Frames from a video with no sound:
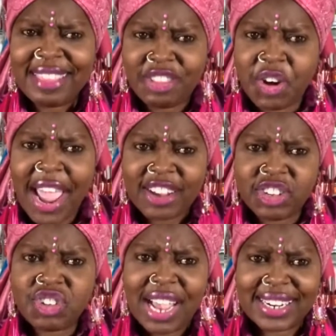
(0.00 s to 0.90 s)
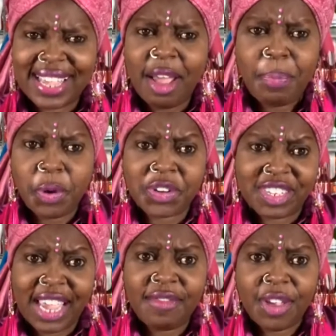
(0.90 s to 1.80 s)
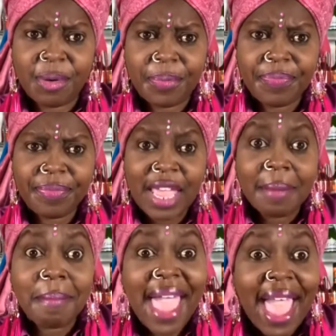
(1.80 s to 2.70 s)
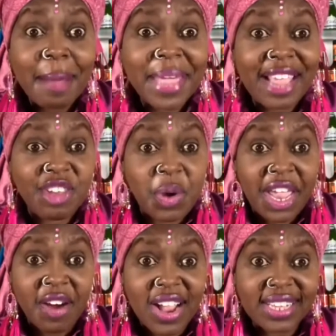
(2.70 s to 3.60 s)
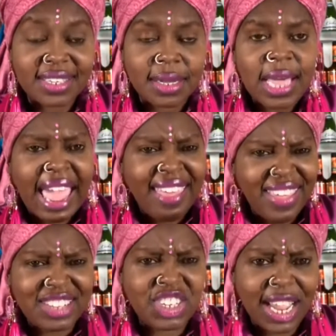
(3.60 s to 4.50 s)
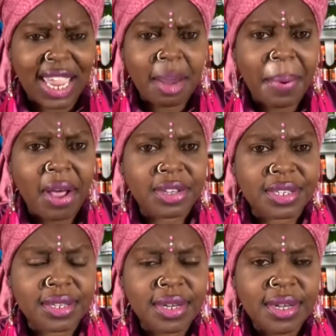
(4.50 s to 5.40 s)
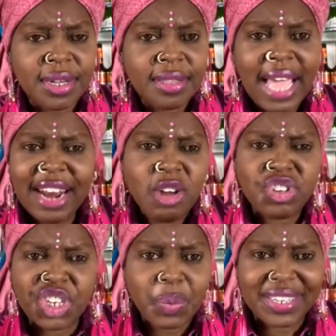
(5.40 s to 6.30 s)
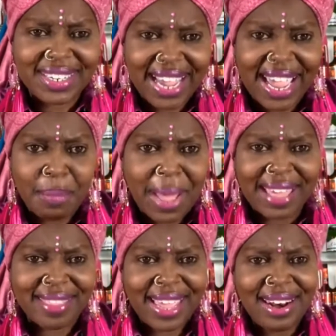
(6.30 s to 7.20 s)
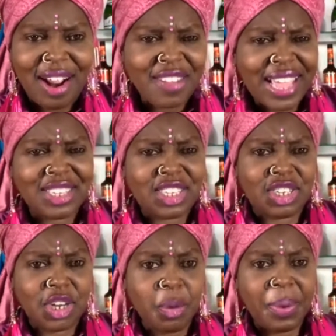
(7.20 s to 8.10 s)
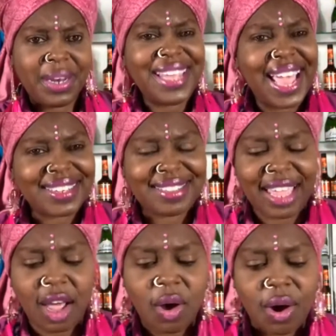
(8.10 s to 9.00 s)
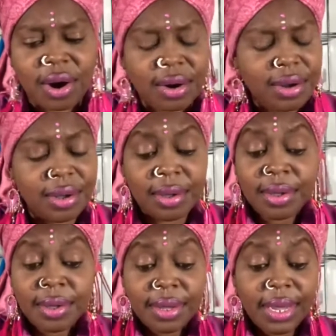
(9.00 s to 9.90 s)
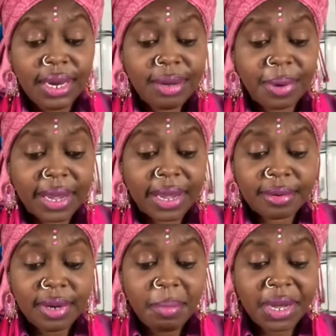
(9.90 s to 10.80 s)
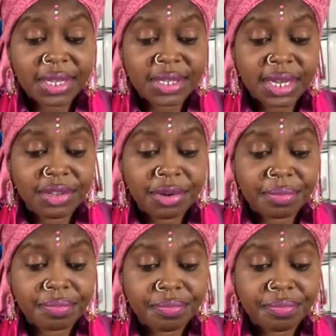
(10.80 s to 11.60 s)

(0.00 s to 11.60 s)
that they're actually trying to help you or save you. Ma'am, can you hear us? And then checking a pulse. They knew she was dead by then. Are they stupid? Yes, they are. Anyway, let me continue.